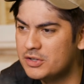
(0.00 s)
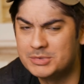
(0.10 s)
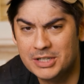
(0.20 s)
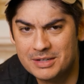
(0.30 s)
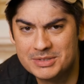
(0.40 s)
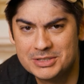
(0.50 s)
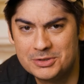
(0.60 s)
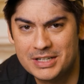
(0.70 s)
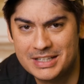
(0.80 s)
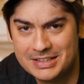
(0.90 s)
I'm sorry, I'm still
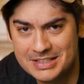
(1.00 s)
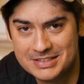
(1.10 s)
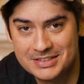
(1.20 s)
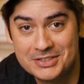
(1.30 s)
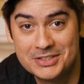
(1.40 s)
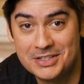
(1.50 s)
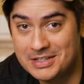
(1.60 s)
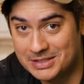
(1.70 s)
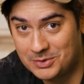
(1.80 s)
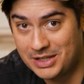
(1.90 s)
trying to get this
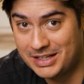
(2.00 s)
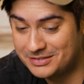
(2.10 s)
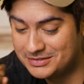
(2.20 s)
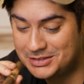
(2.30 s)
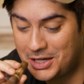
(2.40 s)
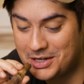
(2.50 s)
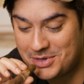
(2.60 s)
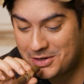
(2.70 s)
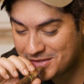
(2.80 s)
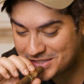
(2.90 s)
started while I talk
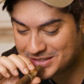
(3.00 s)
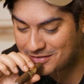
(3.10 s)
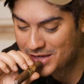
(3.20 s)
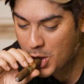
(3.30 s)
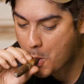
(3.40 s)
about all this stuff.